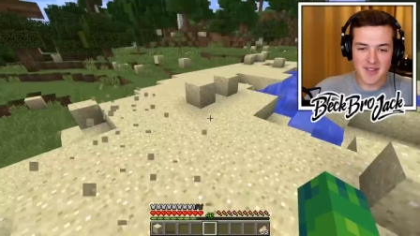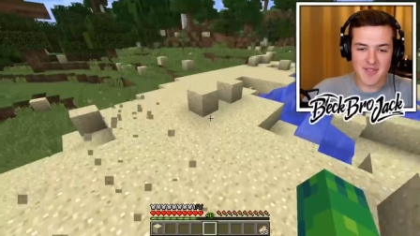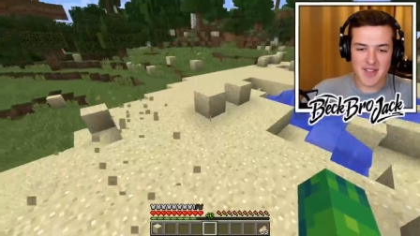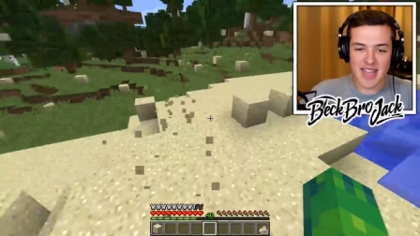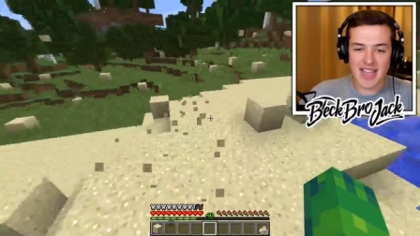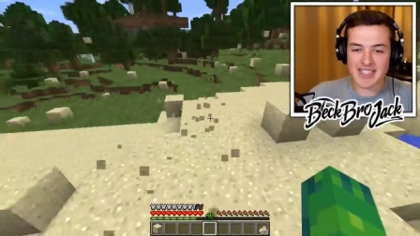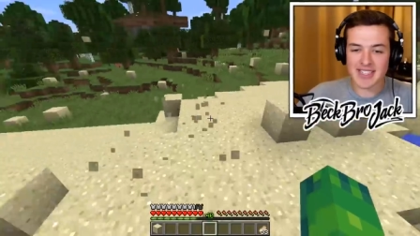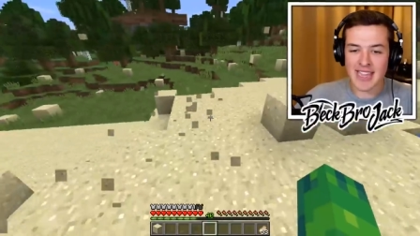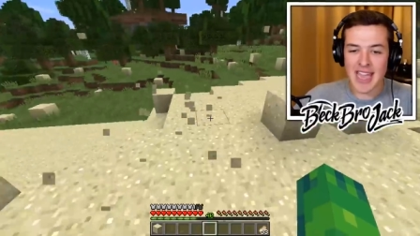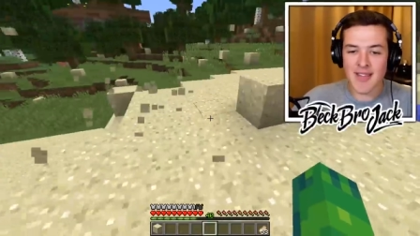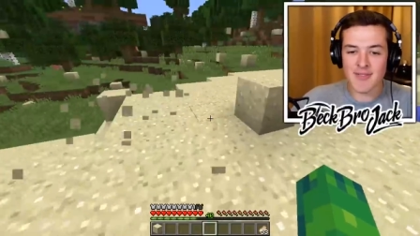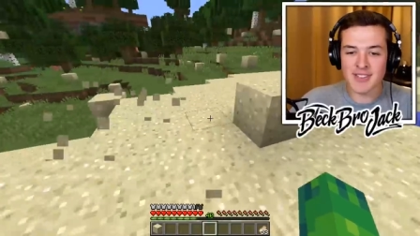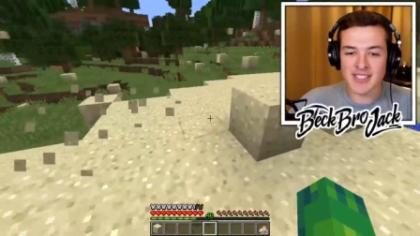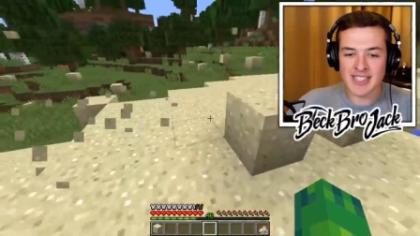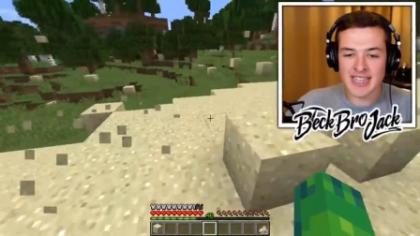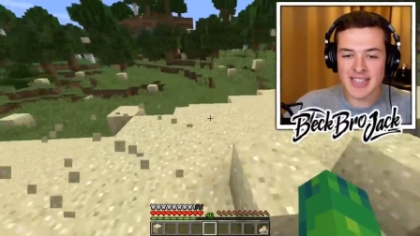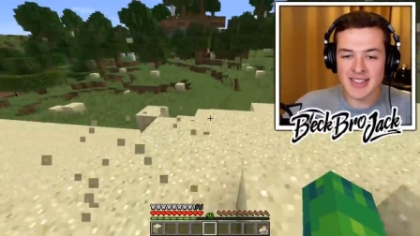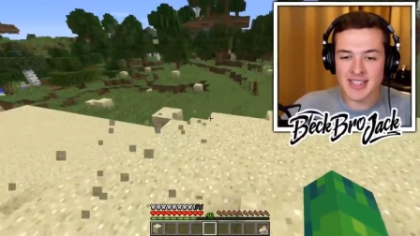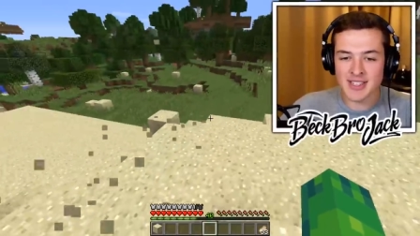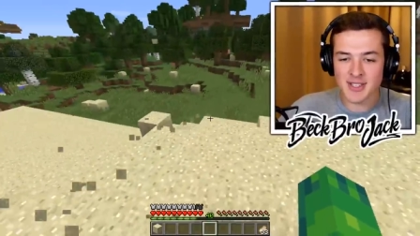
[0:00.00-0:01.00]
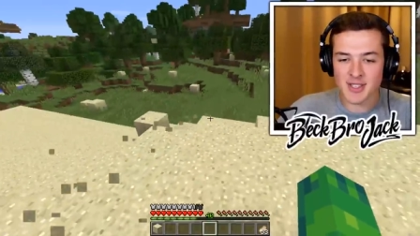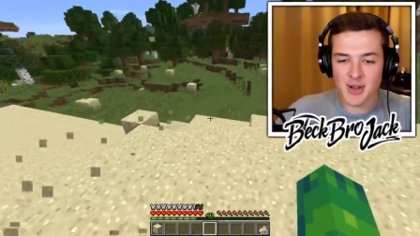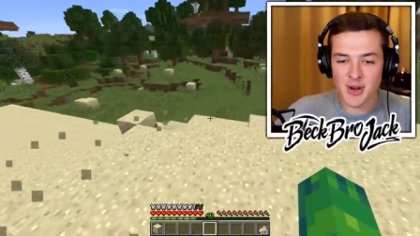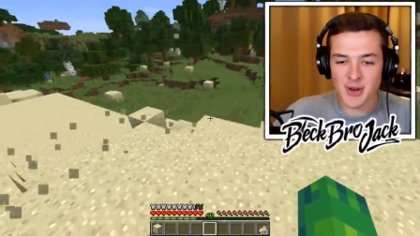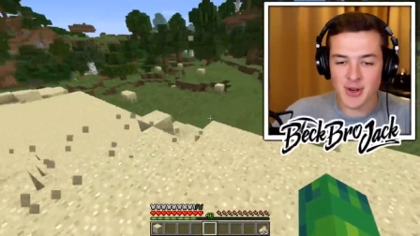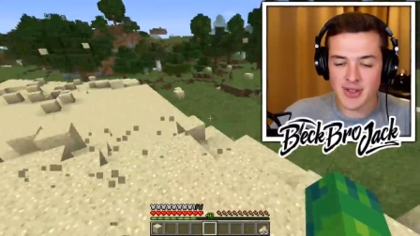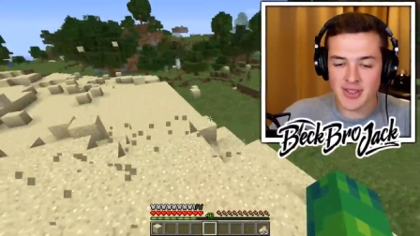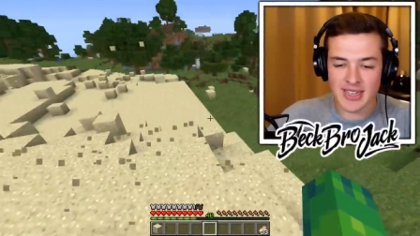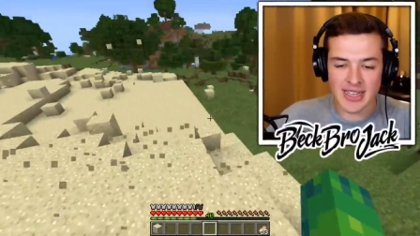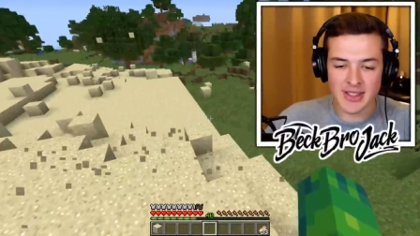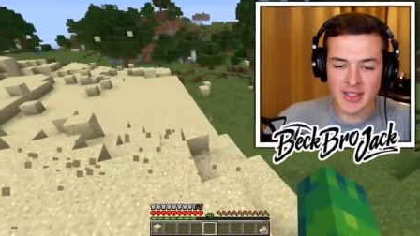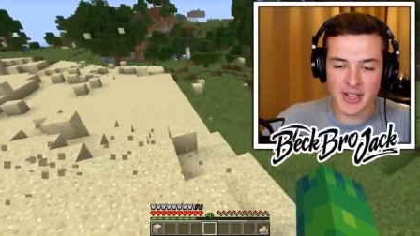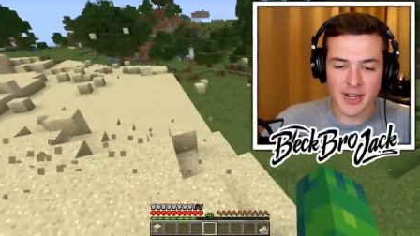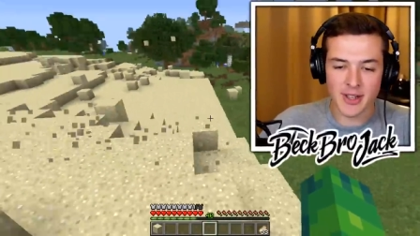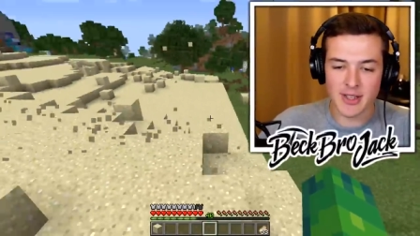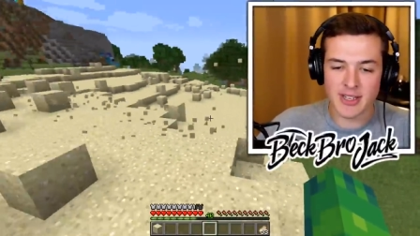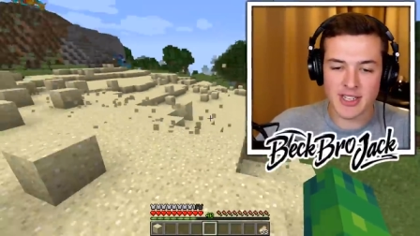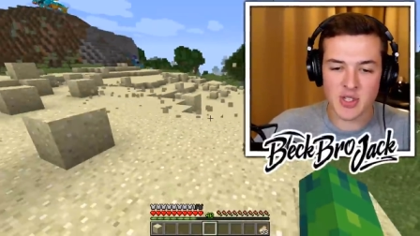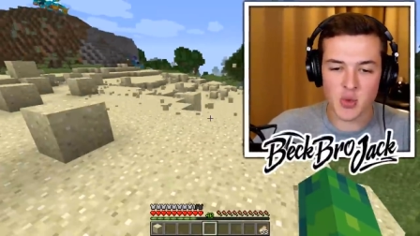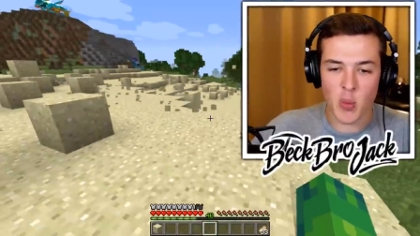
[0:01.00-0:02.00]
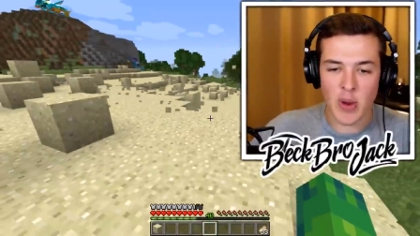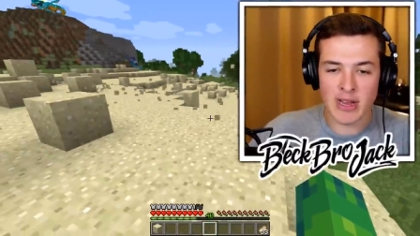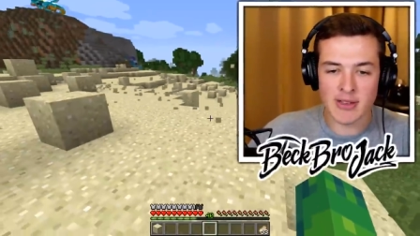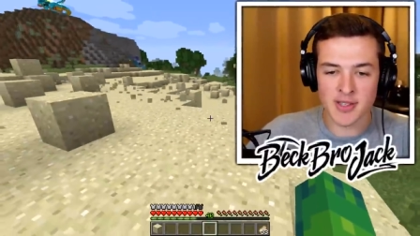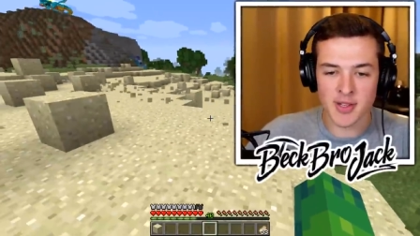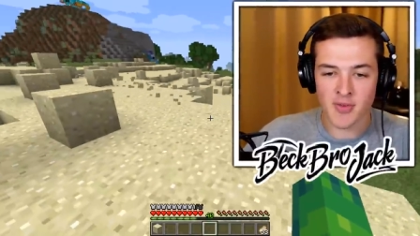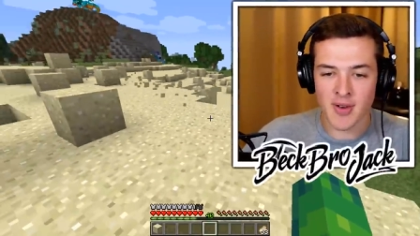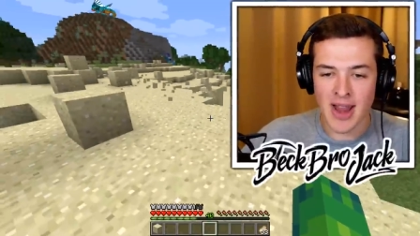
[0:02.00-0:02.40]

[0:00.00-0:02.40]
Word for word: If you guys haven't seen this dude, he literally just wiggles